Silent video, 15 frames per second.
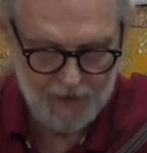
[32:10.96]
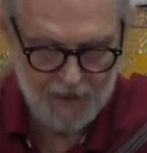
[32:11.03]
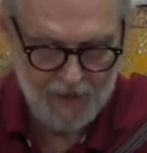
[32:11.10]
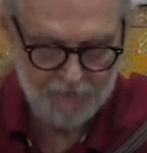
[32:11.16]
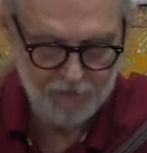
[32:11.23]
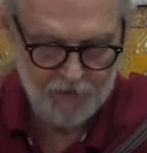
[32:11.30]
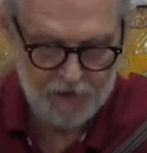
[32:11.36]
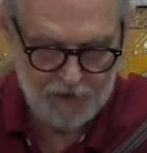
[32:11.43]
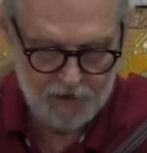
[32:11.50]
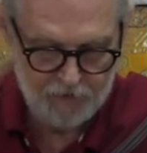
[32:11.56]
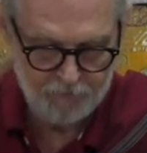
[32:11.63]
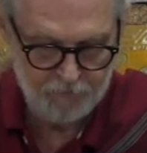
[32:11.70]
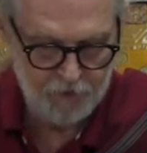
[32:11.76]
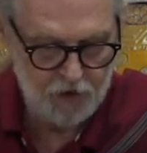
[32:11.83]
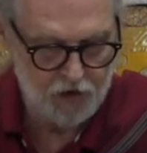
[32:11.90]
At this
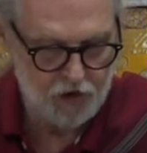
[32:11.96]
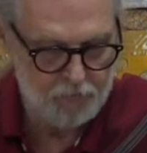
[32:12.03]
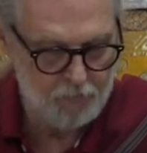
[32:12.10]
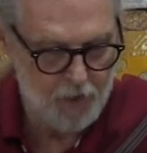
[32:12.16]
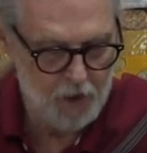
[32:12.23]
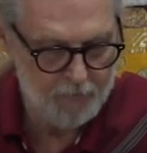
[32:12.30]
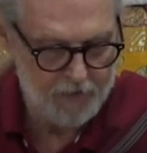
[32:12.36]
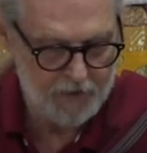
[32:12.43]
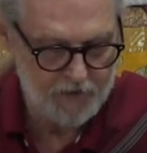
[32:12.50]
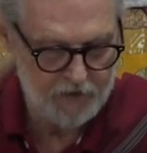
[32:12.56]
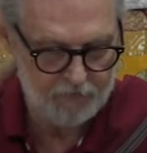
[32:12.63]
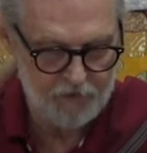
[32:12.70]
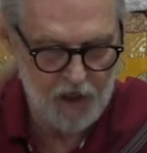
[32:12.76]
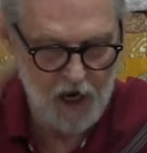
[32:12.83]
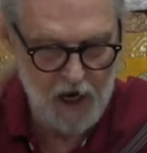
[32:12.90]
first moment
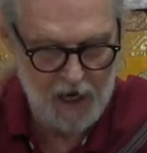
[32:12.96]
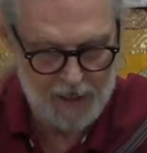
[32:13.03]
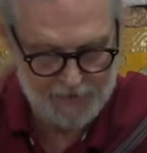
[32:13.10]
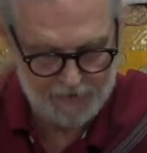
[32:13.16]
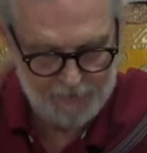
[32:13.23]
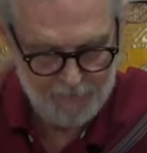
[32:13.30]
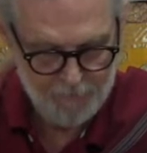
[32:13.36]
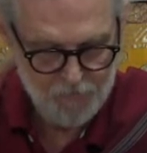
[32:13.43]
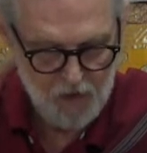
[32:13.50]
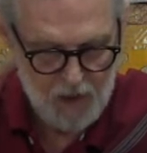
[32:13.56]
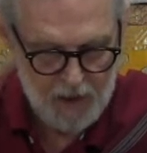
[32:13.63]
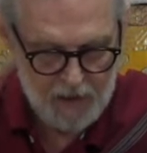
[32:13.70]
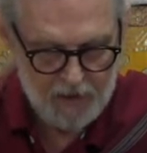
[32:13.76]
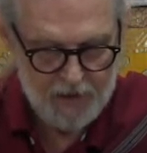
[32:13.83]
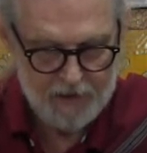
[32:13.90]
of dawn,
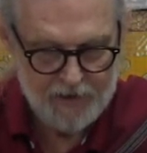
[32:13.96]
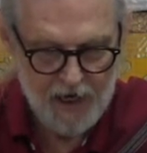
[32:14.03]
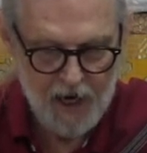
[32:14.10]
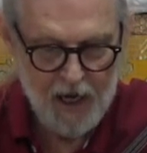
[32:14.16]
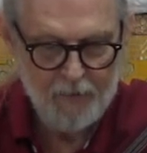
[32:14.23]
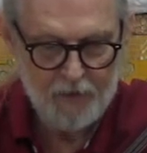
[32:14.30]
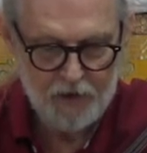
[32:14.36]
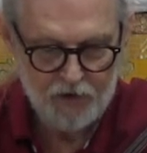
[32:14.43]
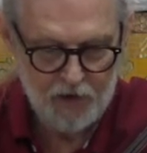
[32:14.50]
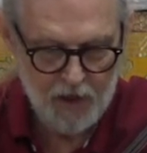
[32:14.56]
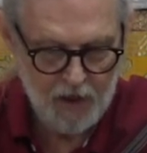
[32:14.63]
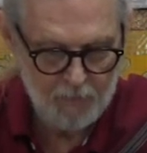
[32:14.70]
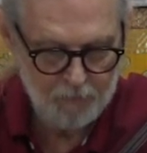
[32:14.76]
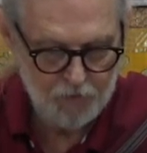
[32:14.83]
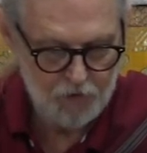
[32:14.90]
the time has
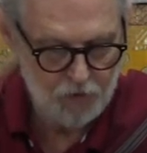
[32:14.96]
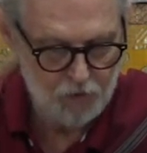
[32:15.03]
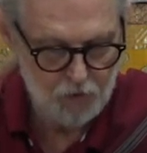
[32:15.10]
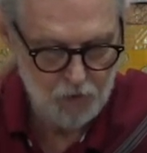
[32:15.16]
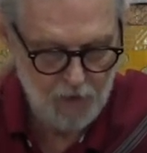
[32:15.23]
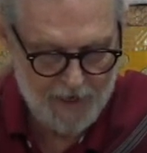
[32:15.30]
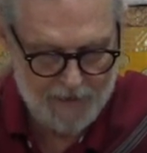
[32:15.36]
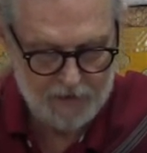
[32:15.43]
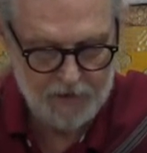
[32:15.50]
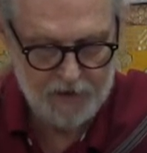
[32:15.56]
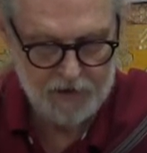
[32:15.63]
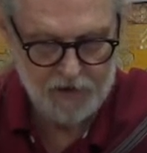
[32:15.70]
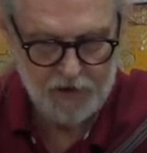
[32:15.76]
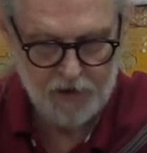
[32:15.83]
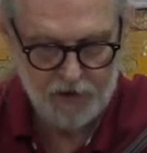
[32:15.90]
come to grant
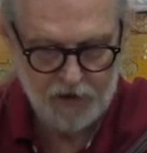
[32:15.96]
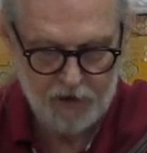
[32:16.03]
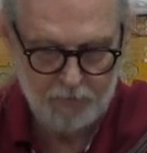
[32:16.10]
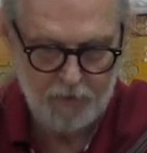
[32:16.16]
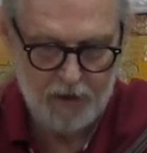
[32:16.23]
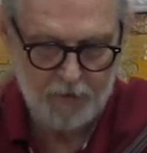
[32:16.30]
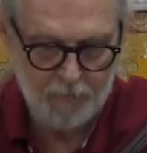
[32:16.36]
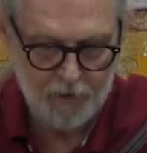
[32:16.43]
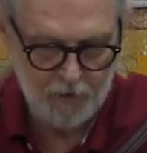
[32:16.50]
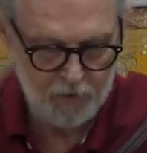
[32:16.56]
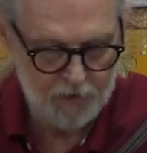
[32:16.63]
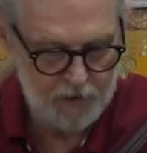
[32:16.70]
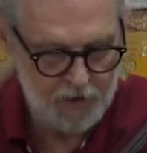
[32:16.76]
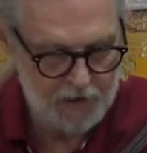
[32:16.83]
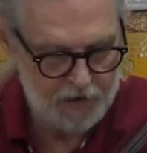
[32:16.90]
us the supreme and
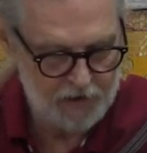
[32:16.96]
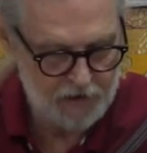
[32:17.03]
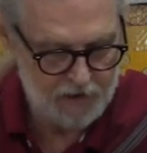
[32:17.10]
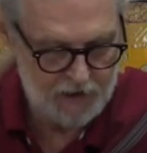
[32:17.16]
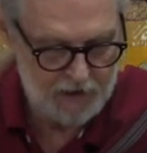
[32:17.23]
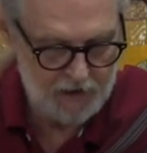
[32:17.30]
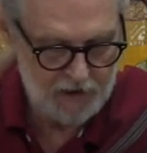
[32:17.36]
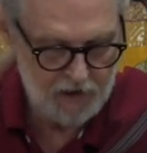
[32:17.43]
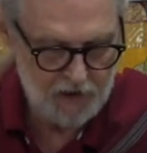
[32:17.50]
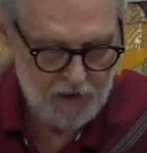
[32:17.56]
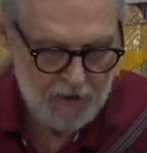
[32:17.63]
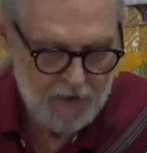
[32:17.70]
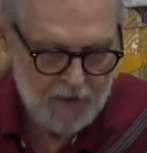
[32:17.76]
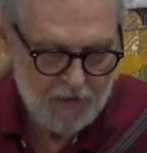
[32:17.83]
ordinary cities.